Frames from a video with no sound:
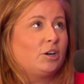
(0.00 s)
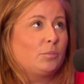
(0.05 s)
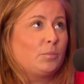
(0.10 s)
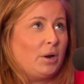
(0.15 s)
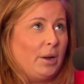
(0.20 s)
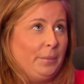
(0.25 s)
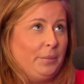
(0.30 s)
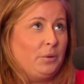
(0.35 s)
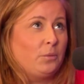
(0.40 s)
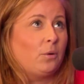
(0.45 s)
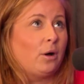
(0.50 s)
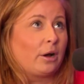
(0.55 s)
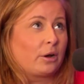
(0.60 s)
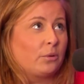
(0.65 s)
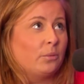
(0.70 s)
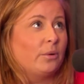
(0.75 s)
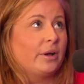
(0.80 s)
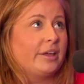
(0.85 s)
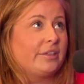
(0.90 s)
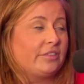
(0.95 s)
I'll probably
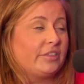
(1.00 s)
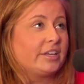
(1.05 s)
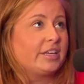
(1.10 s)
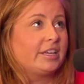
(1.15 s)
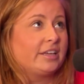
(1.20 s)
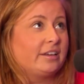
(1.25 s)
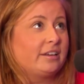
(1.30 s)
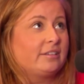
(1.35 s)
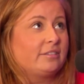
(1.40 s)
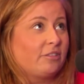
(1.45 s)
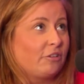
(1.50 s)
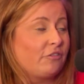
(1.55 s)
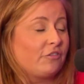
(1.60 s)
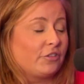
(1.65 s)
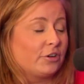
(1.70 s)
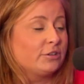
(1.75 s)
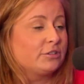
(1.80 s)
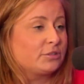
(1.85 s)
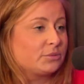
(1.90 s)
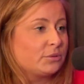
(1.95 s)
walk away thinking the
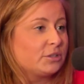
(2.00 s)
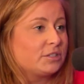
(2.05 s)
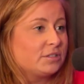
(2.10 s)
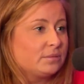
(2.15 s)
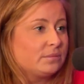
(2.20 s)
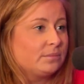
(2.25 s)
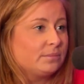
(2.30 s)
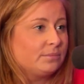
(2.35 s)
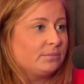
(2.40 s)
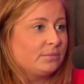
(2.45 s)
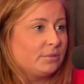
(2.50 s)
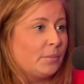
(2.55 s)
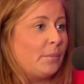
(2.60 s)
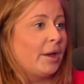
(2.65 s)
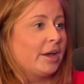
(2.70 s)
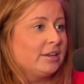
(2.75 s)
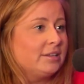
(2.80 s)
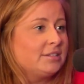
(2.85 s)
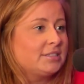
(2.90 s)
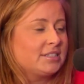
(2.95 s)
first was the
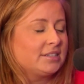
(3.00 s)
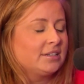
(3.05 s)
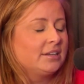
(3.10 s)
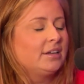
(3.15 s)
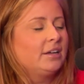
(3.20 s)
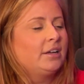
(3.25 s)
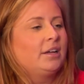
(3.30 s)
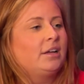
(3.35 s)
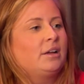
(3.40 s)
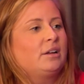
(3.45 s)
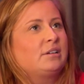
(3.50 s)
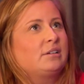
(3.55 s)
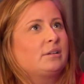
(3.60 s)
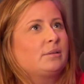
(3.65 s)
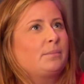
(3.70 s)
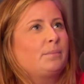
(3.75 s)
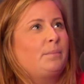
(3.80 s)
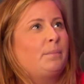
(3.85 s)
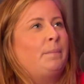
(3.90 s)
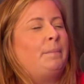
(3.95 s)
best,
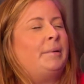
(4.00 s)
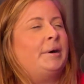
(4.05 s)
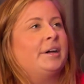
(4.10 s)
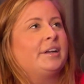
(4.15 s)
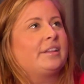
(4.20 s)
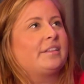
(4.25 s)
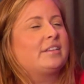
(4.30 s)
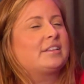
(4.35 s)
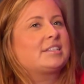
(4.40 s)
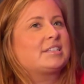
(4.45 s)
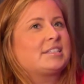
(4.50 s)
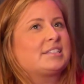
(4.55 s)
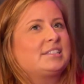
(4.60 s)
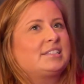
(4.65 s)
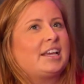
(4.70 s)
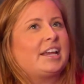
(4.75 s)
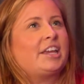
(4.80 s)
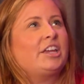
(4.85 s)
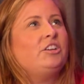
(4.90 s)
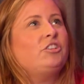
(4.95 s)
but the
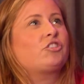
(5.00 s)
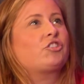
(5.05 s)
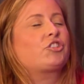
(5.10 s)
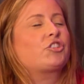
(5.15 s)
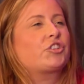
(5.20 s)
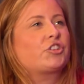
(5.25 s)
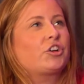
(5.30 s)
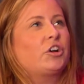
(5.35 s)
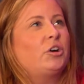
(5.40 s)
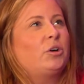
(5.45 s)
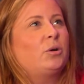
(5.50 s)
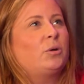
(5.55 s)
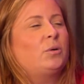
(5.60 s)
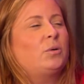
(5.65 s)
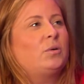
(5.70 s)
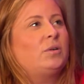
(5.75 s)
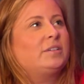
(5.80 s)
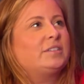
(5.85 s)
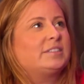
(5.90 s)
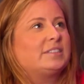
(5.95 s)
second
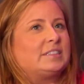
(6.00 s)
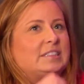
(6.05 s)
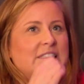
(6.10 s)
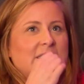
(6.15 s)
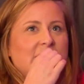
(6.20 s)
show,